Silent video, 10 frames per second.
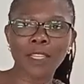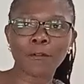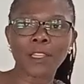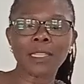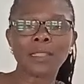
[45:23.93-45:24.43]

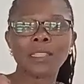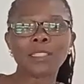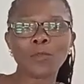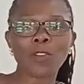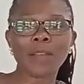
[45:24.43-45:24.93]
if
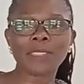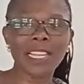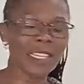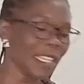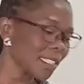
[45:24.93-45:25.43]
these programs
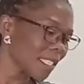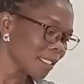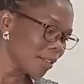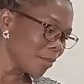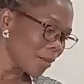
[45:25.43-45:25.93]
are
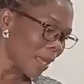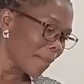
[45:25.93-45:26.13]
inaccessible